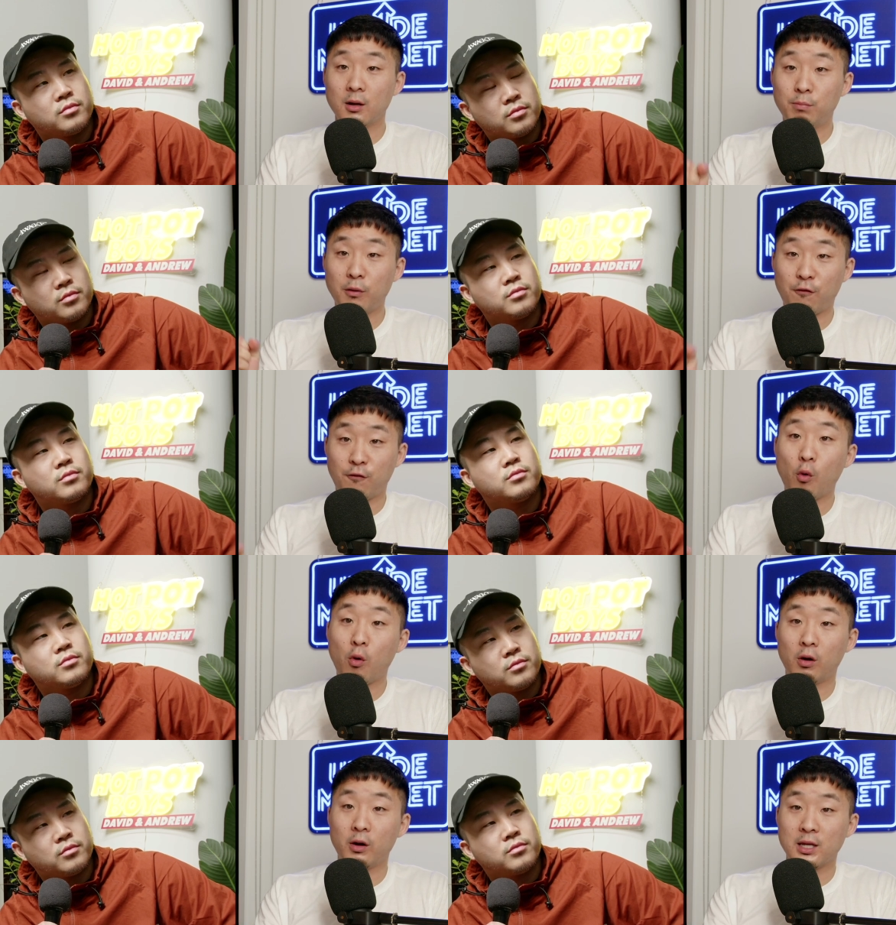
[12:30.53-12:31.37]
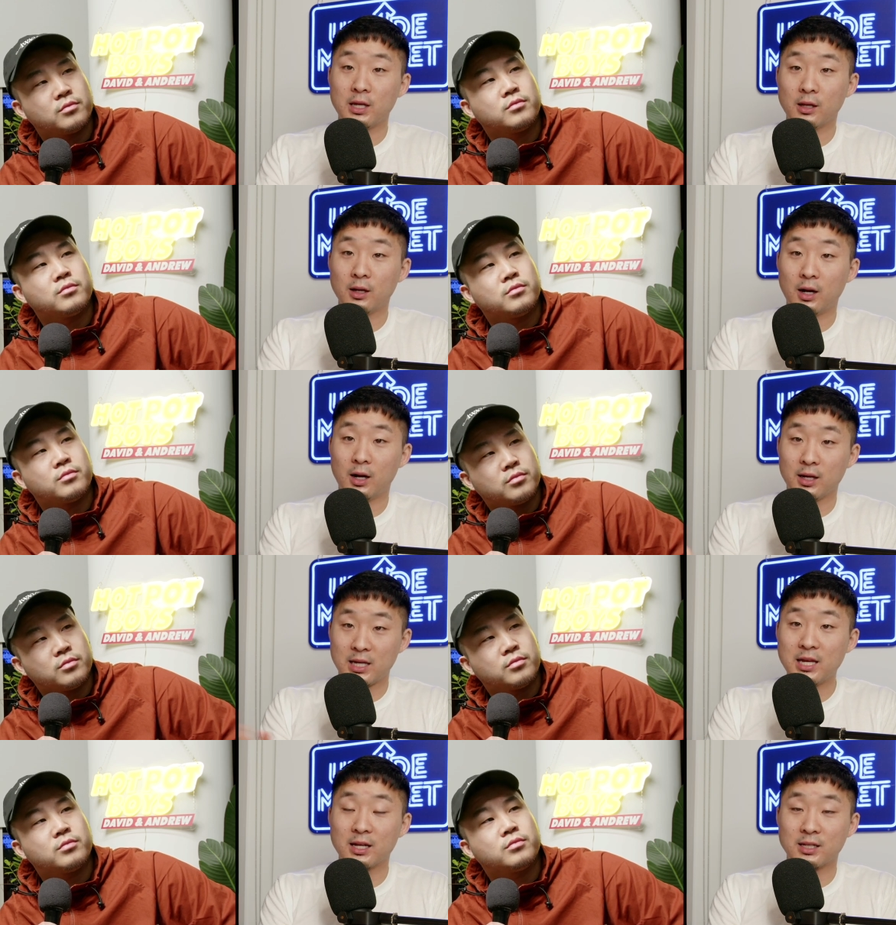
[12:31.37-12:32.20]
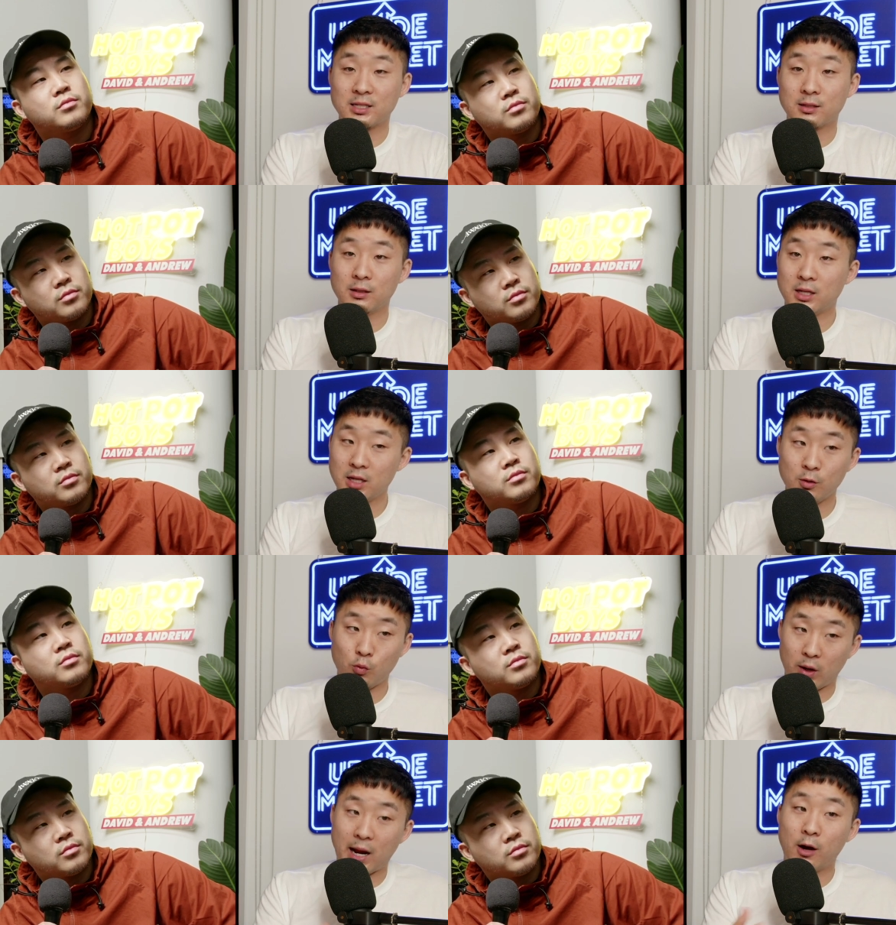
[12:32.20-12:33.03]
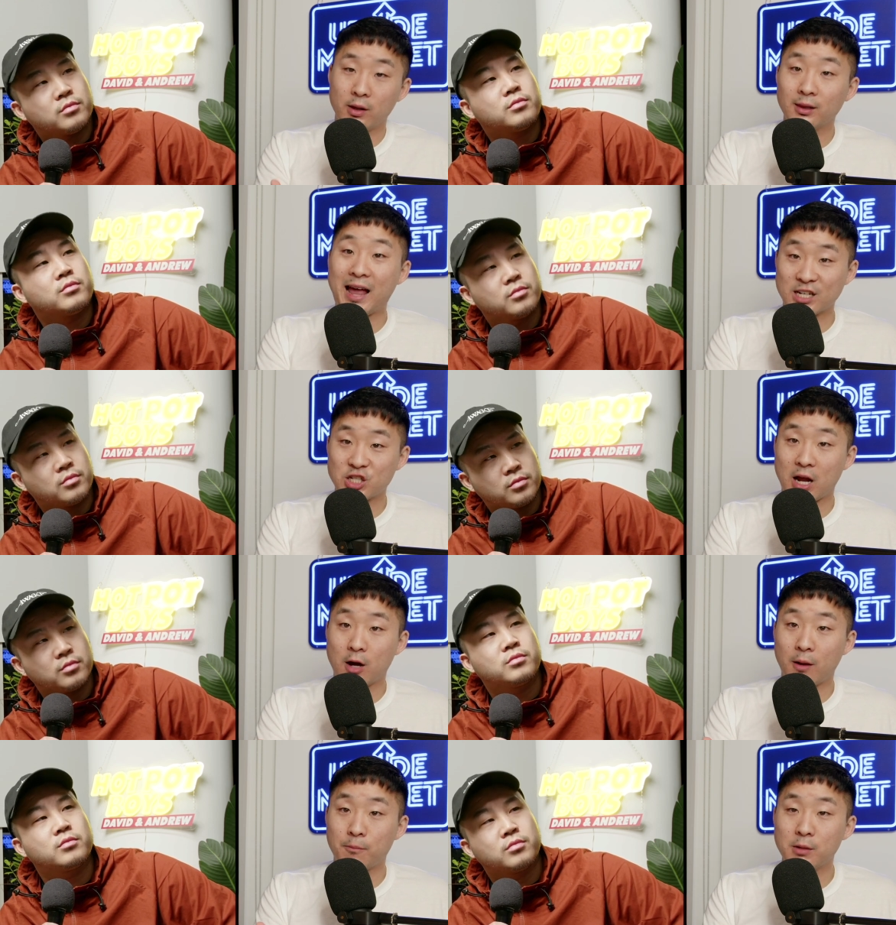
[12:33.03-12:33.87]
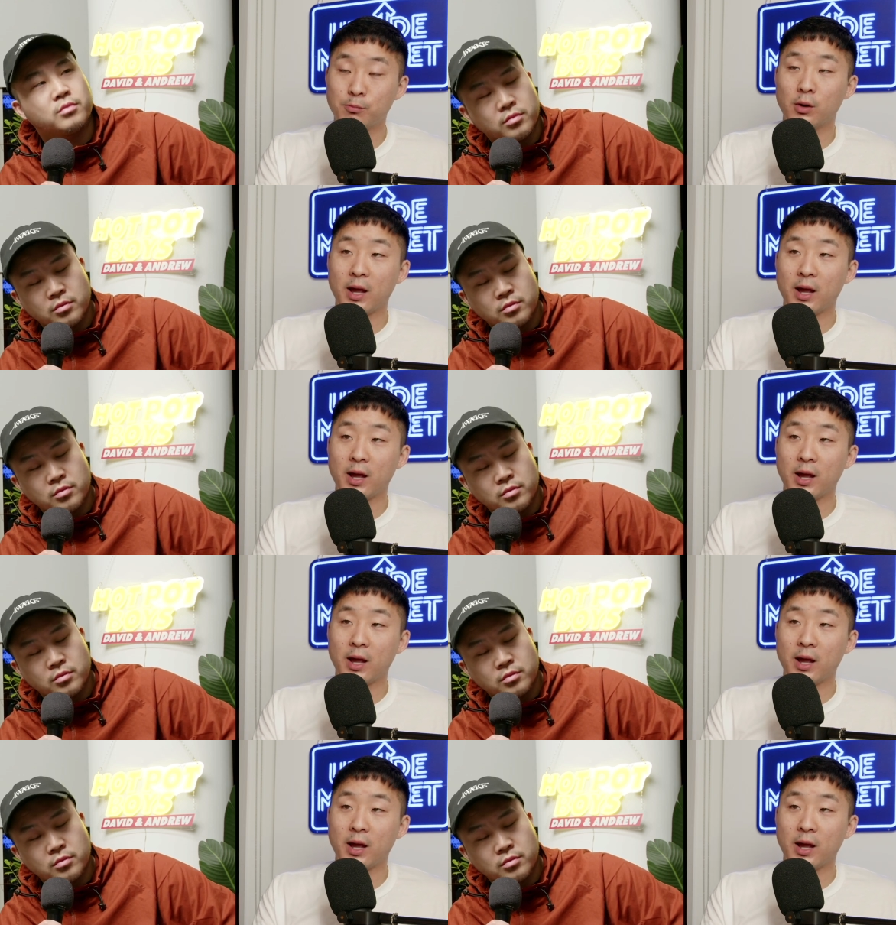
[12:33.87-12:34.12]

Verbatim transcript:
Speaker 1: before uh, he had, he went out and lashed out at people.